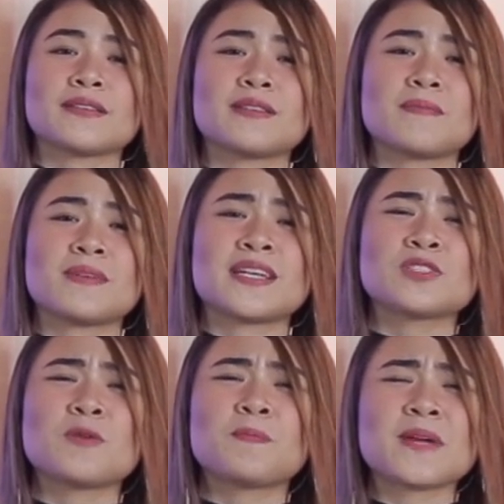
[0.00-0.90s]
Diba?
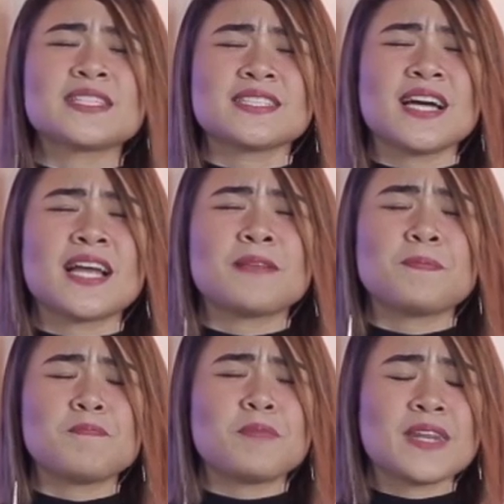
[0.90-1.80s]
So, praise God.
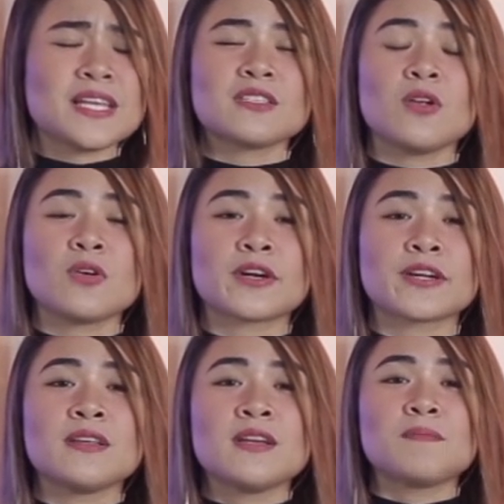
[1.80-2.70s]
Praise the Lord
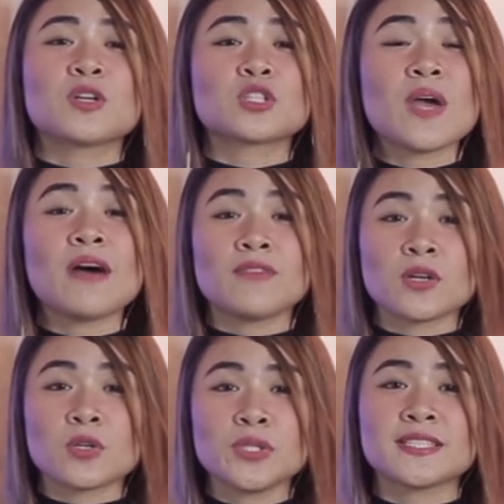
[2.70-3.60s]
because we have a
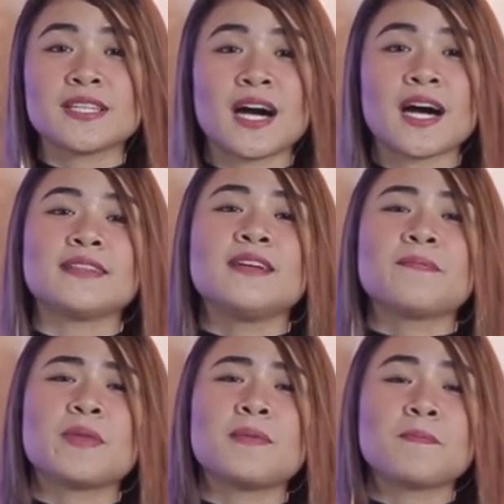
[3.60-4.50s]
good God.
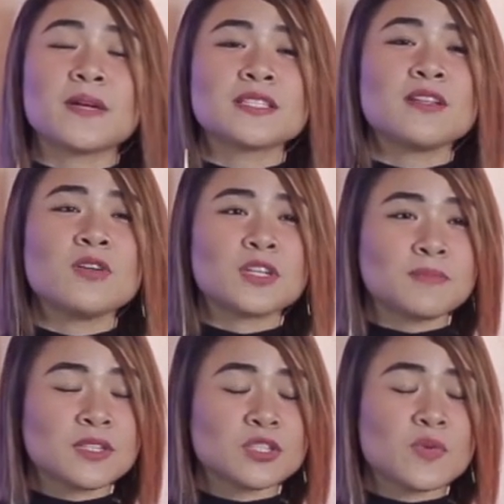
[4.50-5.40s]
Diba? Praise the Lord
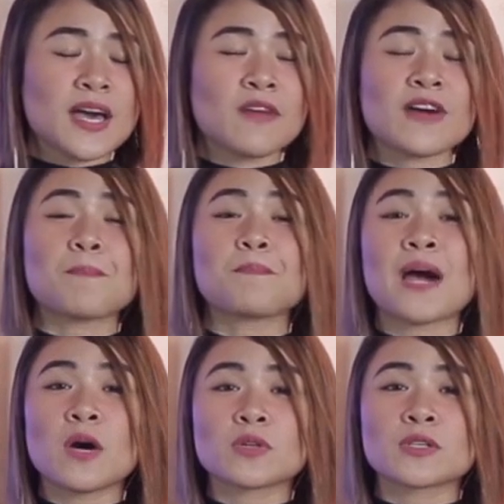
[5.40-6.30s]
because we have a
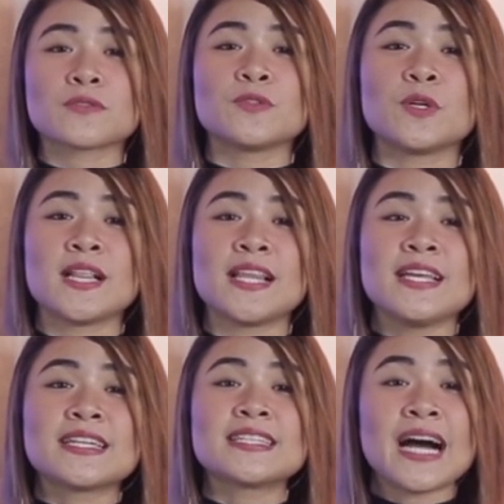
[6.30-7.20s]
powerful
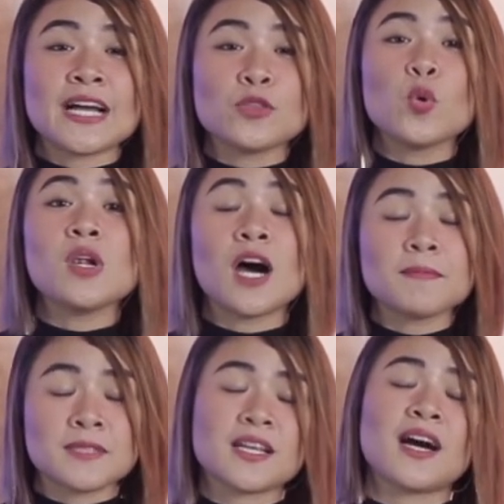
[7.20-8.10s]
God who
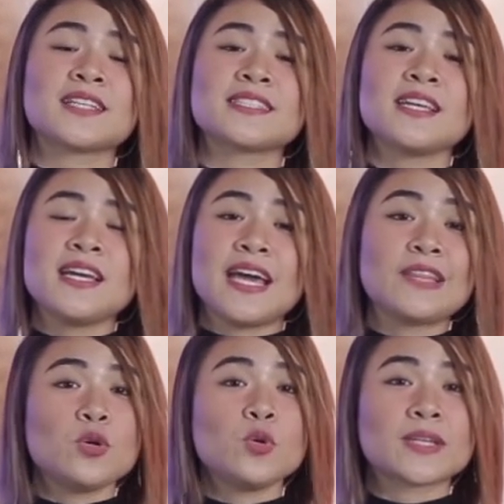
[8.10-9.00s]
loves us
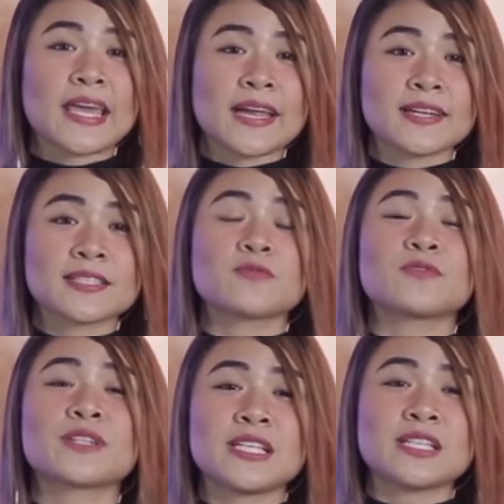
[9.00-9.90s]
and who cares for
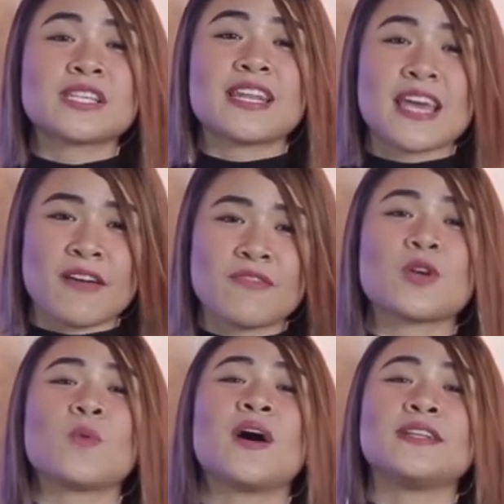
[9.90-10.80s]
each and every
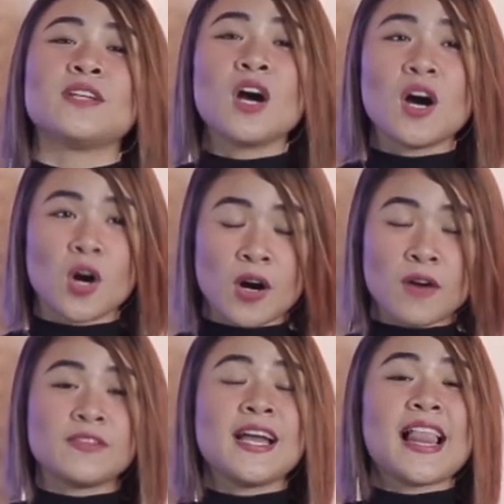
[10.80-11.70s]
one of
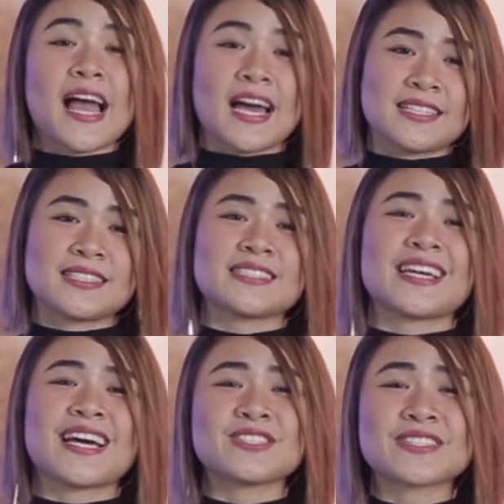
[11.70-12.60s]
us.
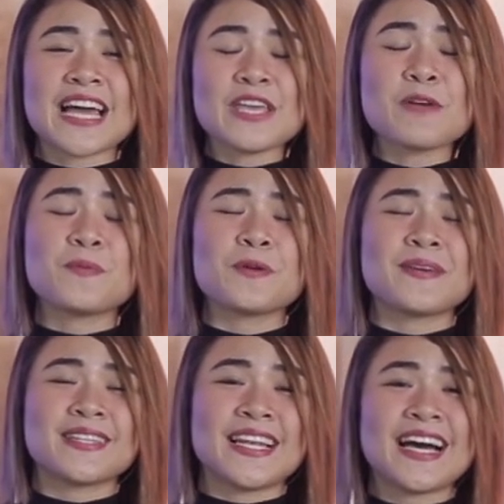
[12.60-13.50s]
Yan. So tayo po'y
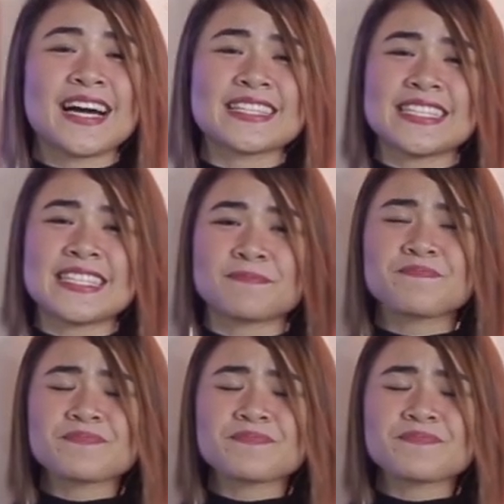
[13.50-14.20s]
manalangin.